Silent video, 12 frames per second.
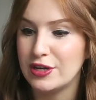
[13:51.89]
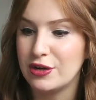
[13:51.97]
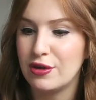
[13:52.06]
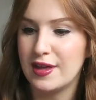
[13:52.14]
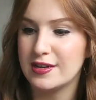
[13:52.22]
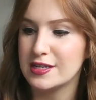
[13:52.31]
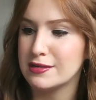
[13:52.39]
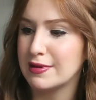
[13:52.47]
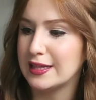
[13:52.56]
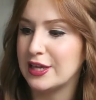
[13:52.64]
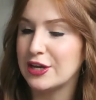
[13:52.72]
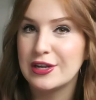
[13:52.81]
You know, they're just
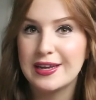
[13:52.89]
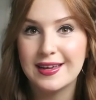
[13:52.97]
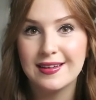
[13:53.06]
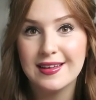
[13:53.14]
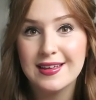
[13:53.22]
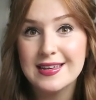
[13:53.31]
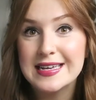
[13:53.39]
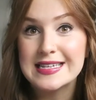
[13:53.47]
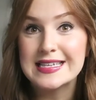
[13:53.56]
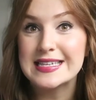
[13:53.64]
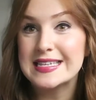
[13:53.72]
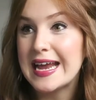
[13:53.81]
really good at
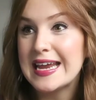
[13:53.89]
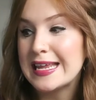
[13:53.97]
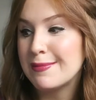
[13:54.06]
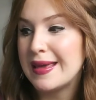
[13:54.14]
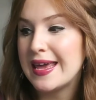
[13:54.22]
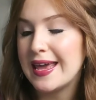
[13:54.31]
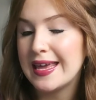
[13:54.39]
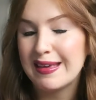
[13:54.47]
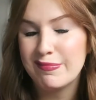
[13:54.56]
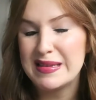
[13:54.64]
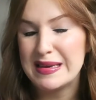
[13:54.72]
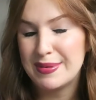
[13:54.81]
sustaining me and
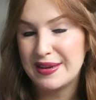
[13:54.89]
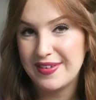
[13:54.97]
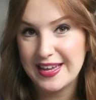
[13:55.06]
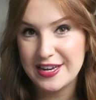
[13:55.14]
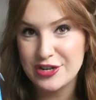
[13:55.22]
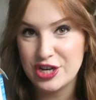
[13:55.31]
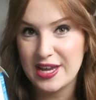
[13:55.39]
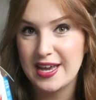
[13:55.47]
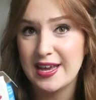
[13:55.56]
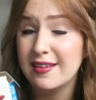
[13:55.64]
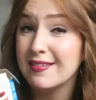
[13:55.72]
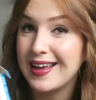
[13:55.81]
giving me a bit of
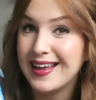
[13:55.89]
energy,